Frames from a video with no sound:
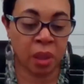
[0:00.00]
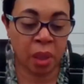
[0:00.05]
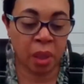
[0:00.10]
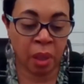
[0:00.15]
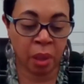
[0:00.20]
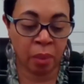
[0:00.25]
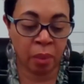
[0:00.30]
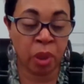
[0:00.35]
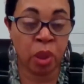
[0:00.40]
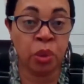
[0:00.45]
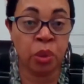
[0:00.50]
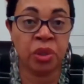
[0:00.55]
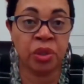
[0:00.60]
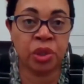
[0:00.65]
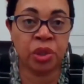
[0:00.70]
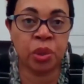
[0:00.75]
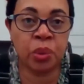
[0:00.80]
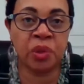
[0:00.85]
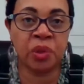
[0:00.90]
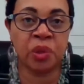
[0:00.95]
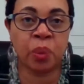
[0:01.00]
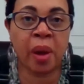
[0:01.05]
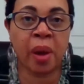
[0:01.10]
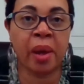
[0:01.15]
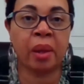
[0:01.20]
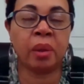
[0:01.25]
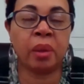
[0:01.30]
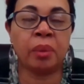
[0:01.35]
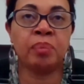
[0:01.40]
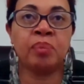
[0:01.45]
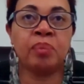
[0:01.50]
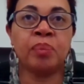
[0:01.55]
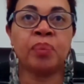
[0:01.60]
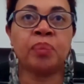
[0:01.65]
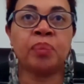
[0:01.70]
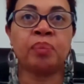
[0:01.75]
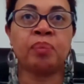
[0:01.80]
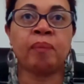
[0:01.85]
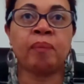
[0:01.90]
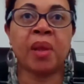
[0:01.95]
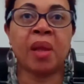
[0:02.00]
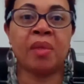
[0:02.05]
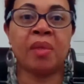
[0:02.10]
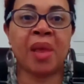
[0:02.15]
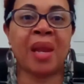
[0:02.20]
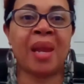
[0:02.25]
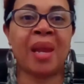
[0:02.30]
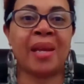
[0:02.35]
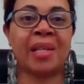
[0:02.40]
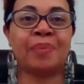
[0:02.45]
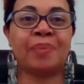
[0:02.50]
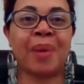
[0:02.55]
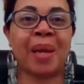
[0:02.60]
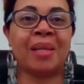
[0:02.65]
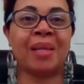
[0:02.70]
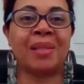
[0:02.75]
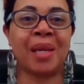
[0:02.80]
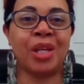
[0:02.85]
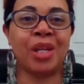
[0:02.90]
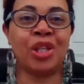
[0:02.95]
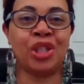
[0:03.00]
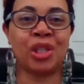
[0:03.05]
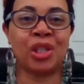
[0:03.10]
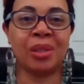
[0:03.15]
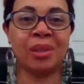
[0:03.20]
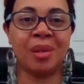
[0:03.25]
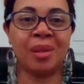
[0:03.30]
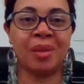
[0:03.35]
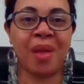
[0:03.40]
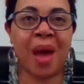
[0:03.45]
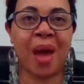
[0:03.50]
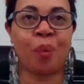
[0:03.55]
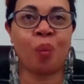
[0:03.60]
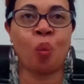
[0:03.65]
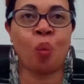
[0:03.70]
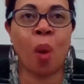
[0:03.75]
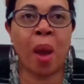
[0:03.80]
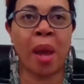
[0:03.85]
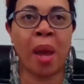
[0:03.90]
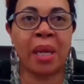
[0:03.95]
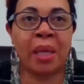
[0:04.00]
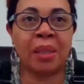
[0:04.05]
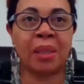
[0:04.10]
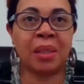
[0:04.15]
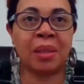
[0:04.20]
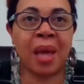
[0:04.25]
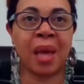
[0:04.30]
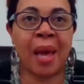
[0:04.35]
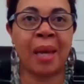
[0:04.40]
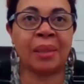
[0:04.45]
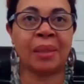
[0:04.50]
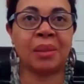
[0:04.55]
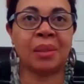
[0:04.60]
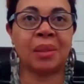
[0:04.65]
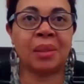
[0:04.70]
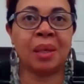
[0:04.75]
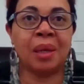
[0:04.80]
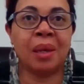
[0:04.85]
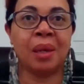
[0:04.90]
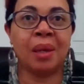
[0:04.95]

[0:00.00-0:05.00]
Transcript: alluded to as well, that expectation, that weight, that